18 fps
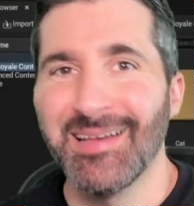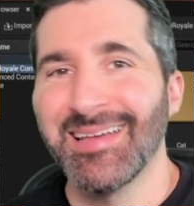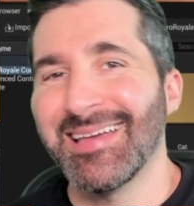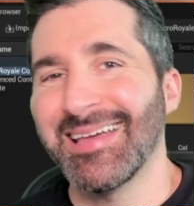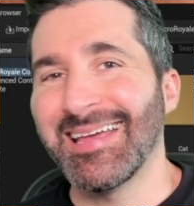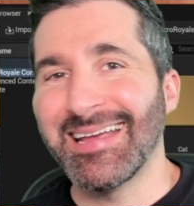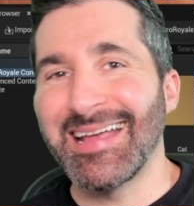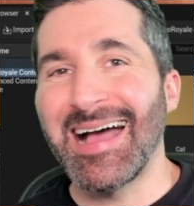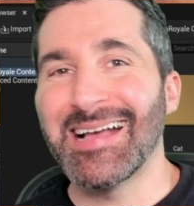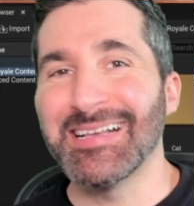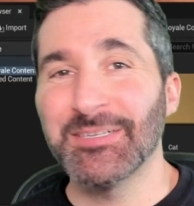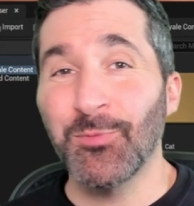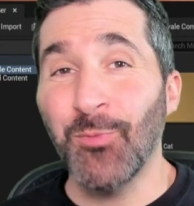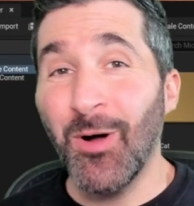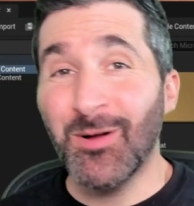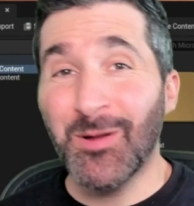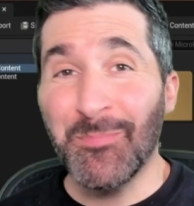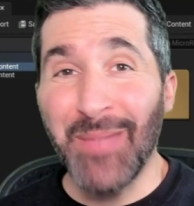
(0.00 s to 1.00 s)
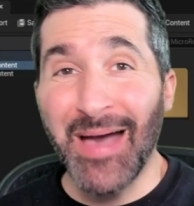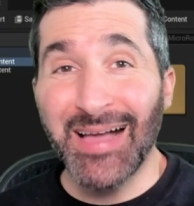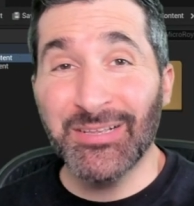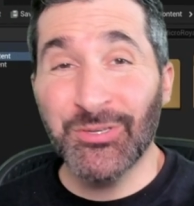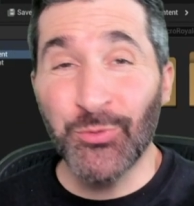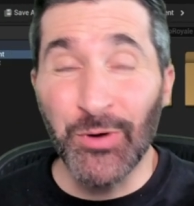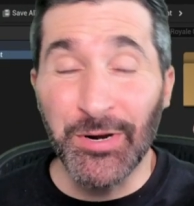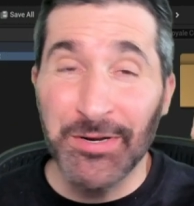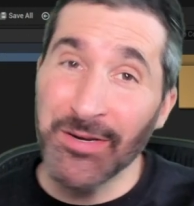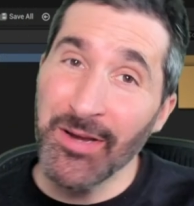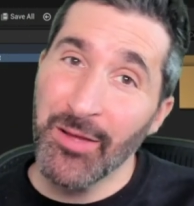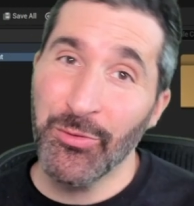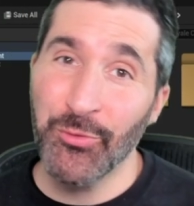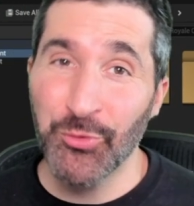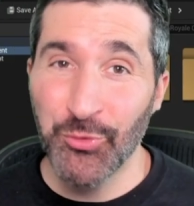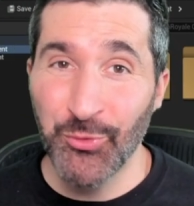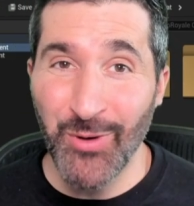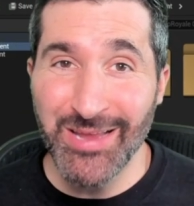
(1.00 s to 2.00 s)
Hey guys, welcome back to
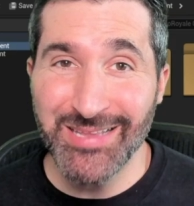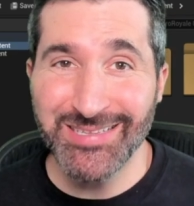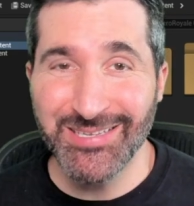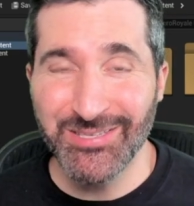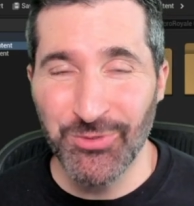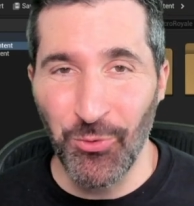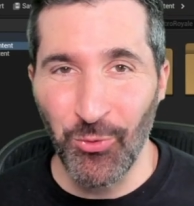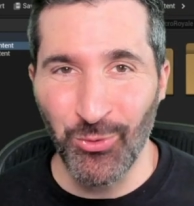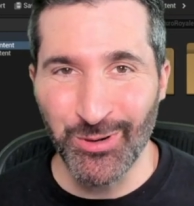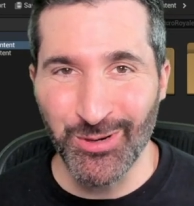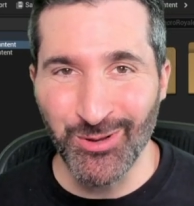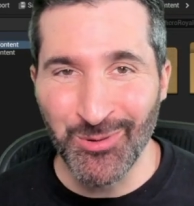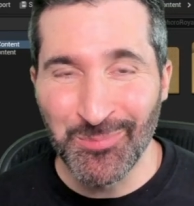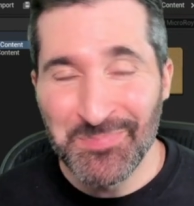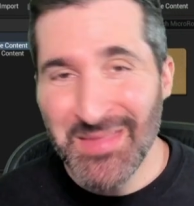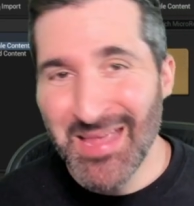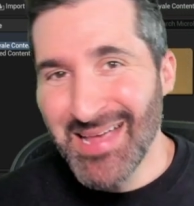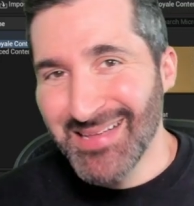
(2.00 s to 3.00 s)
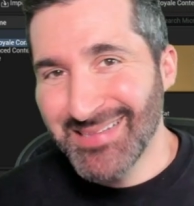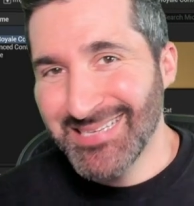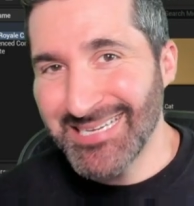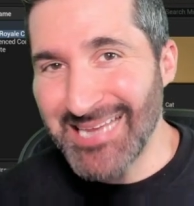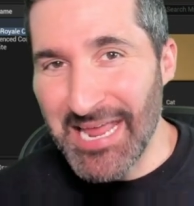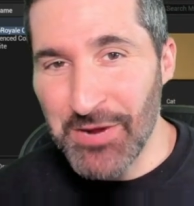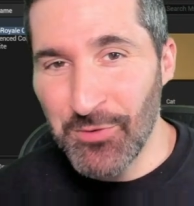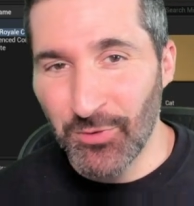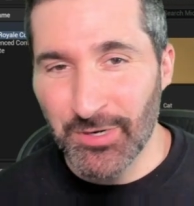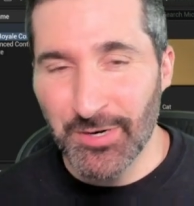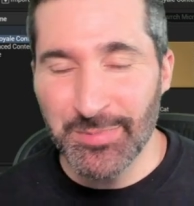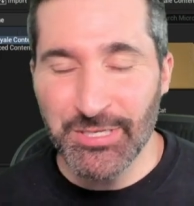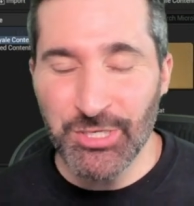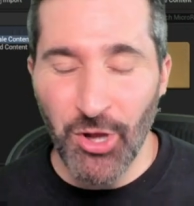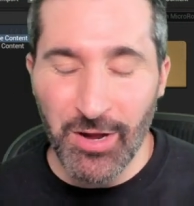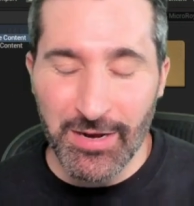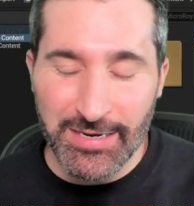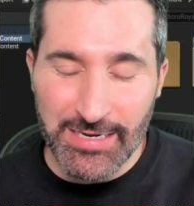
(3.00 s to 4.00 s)
another great tutorial. Today we're gonna to be
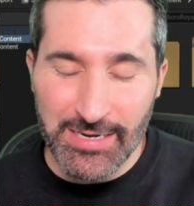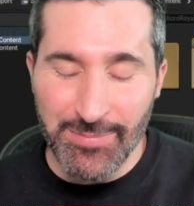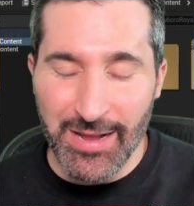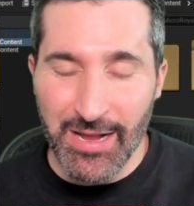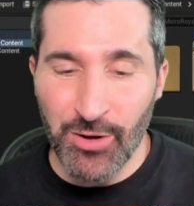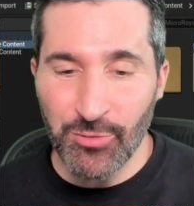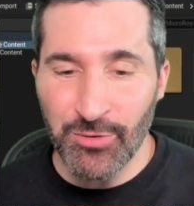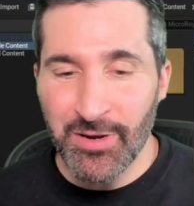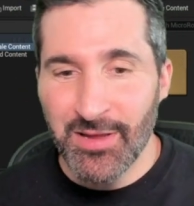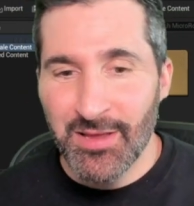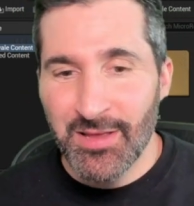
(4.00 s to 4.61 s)
talking about